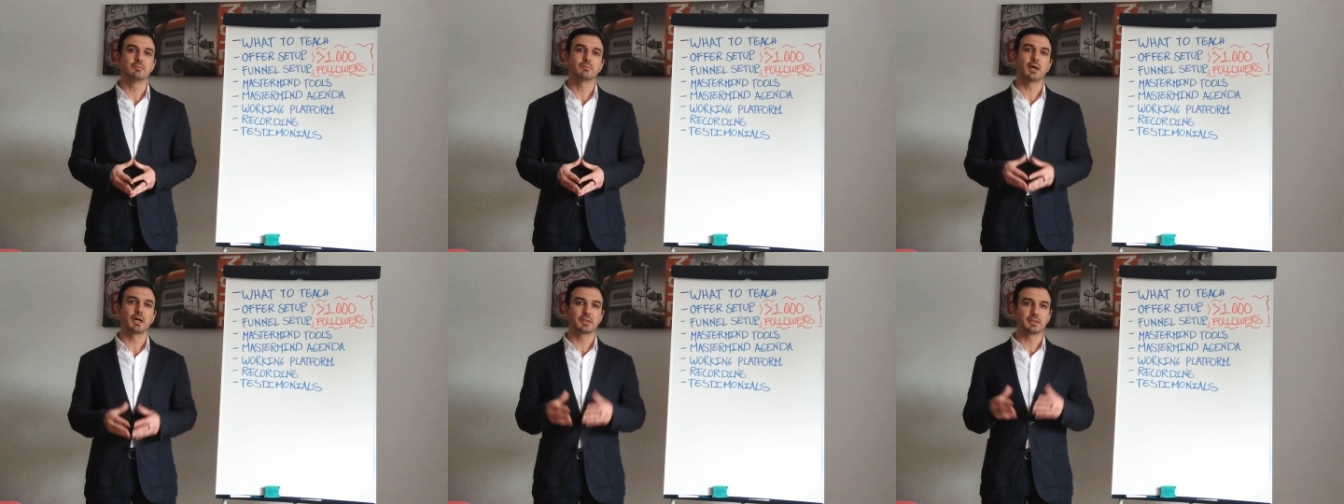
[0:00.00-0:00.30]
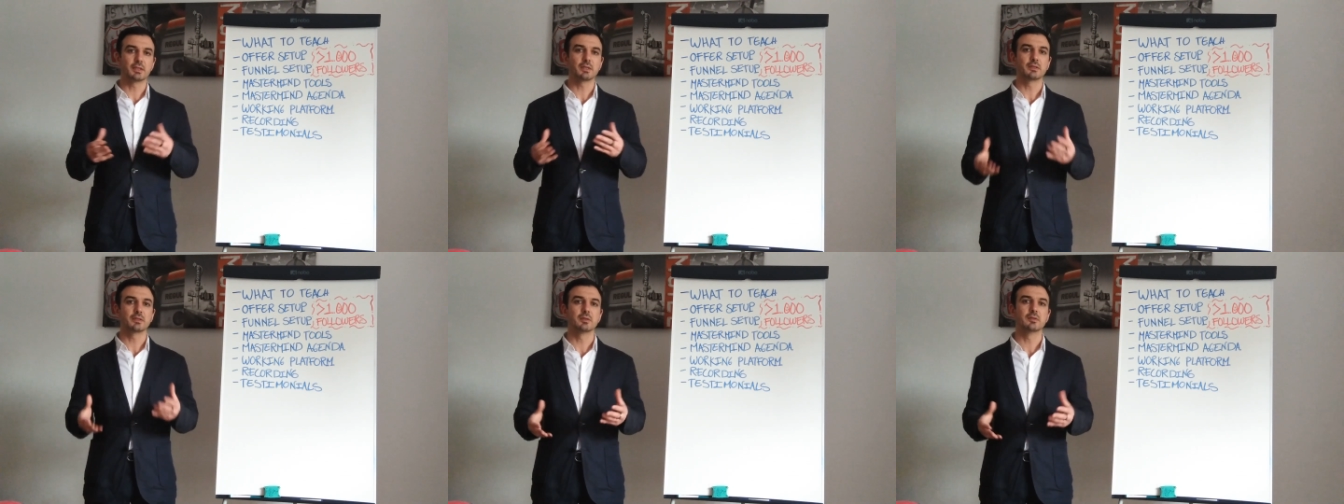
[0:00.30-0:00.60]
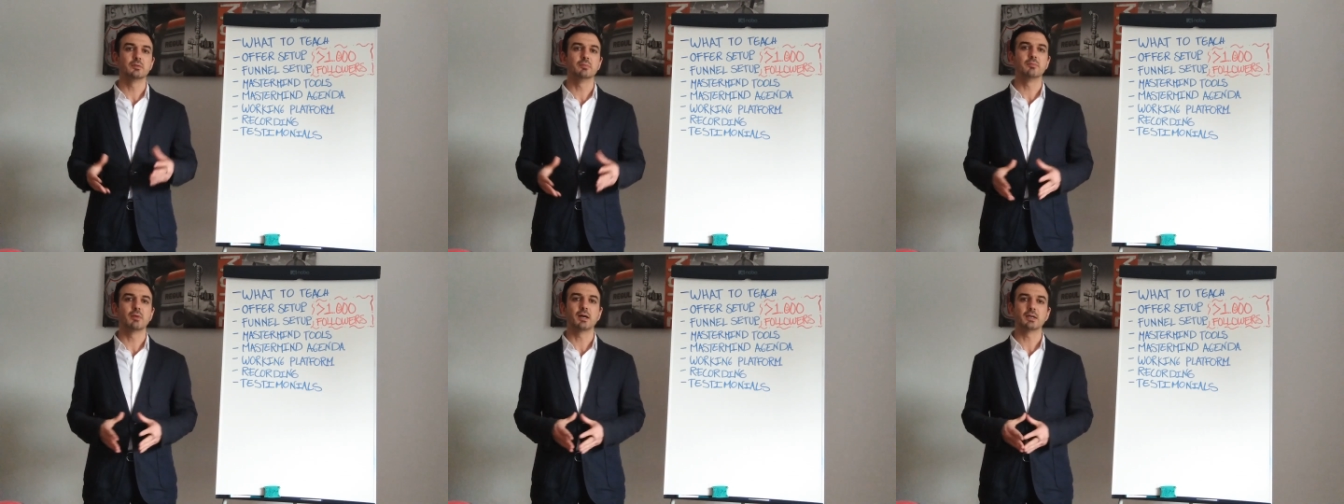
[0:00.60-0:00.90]
I think that
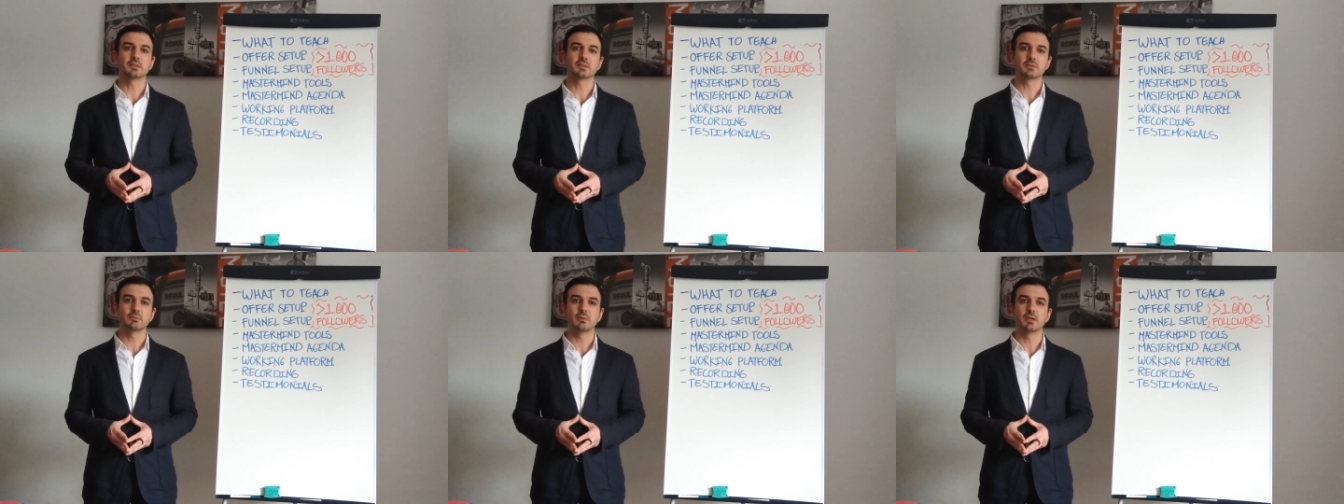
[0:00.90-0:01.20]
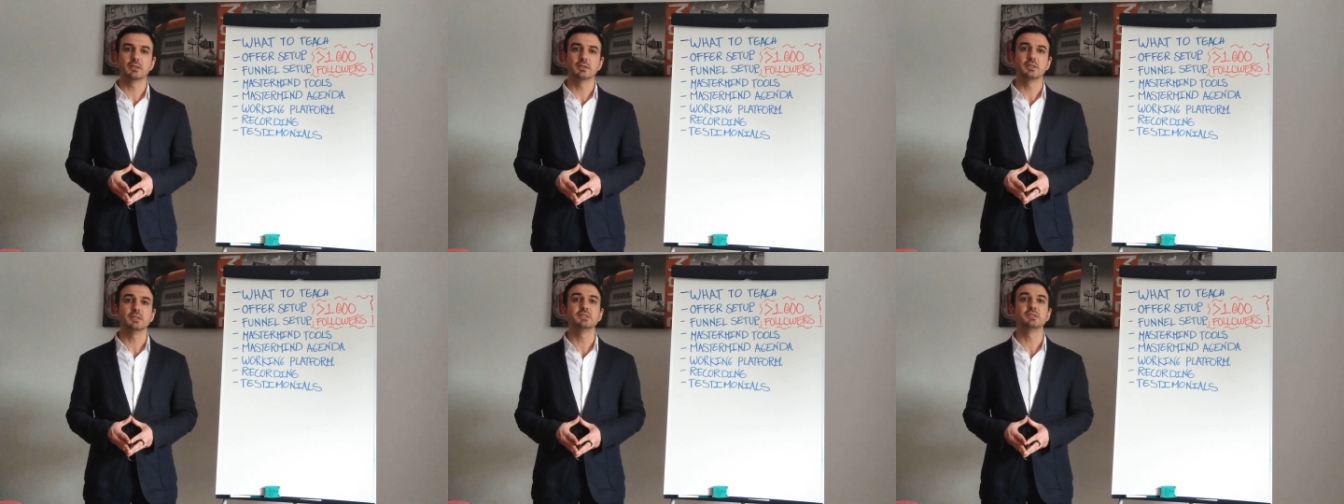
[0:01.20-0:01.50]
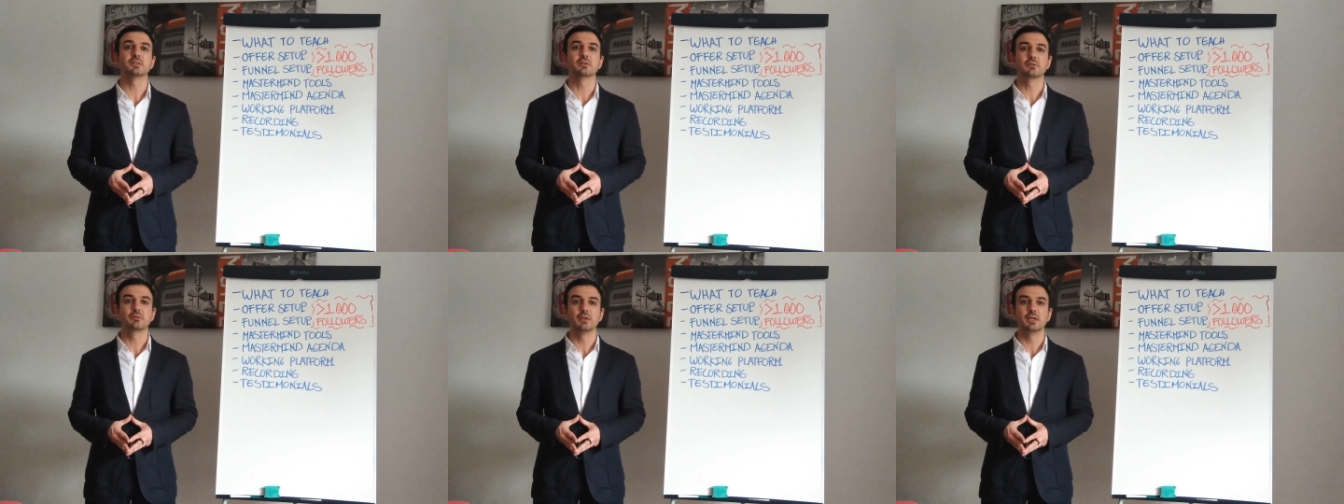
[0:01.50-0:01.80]
the mastermind is
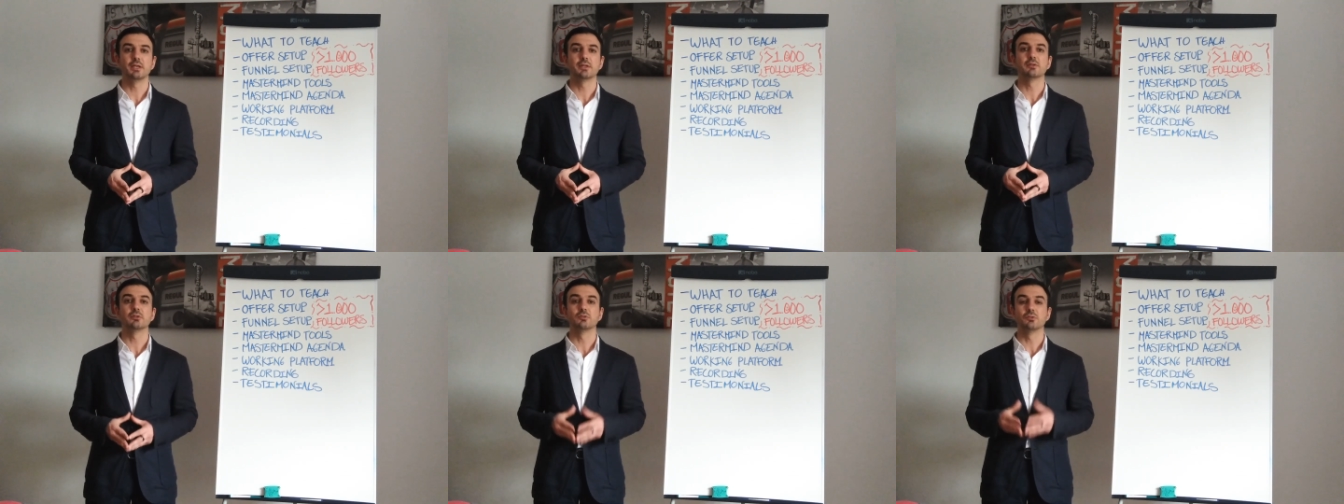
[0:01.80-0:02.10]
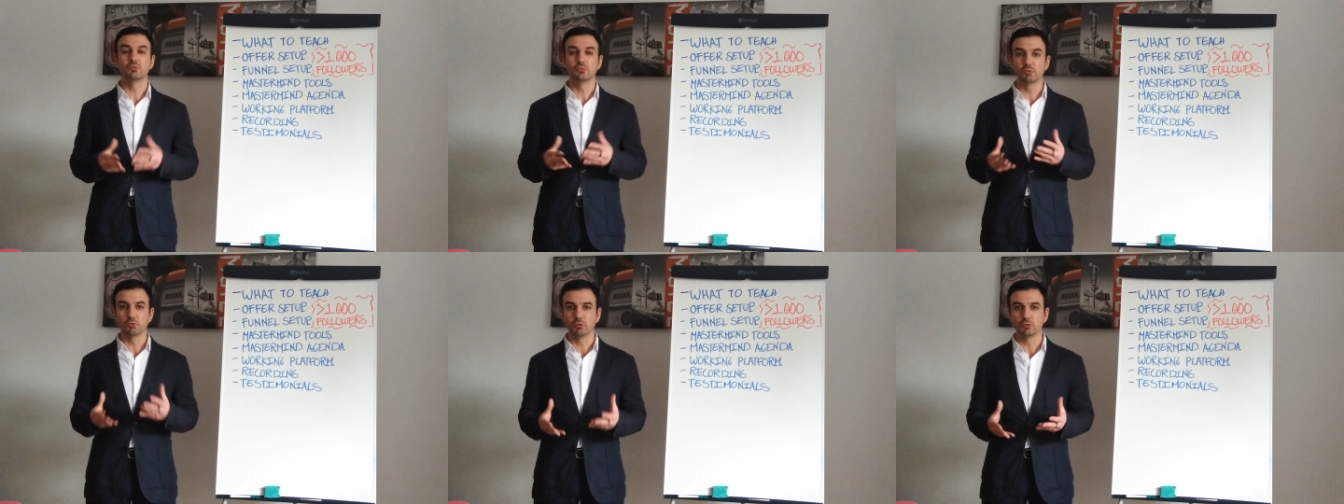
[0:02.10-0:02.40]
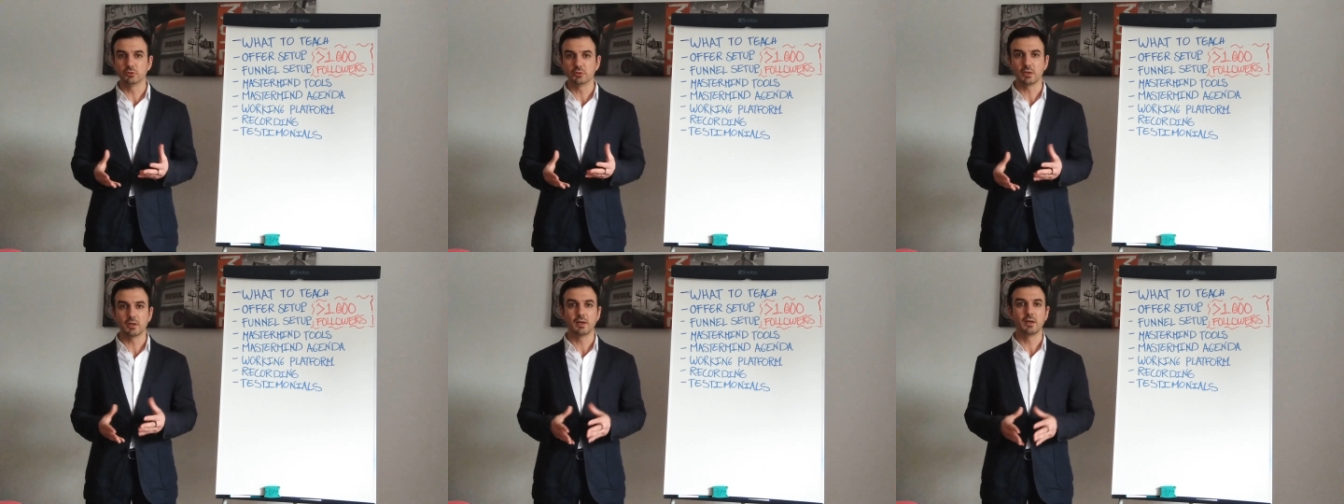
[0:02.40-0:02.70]
a great
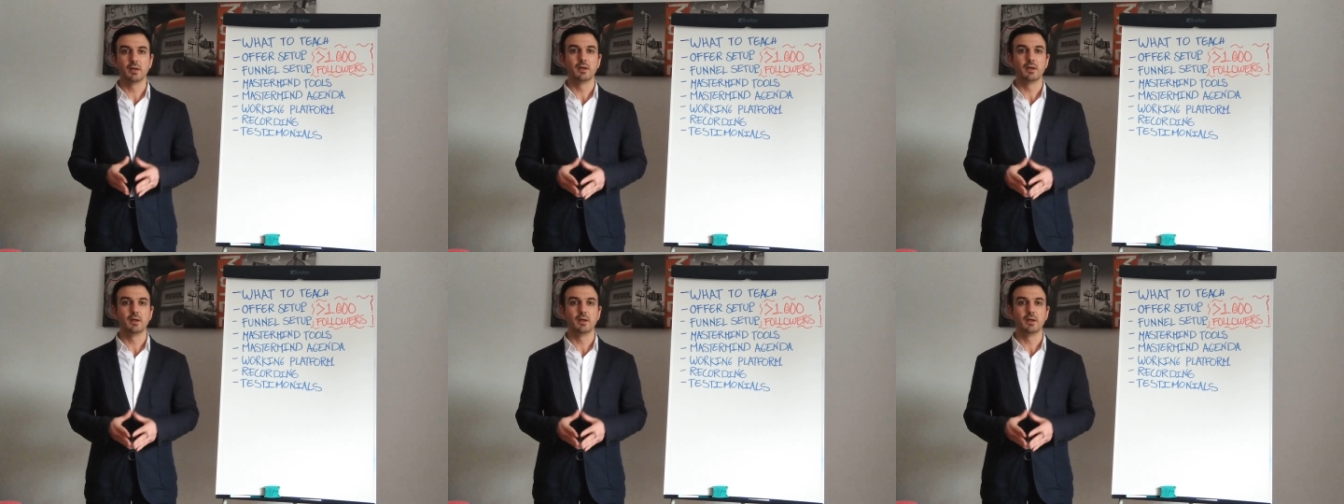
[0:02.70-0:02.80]
tool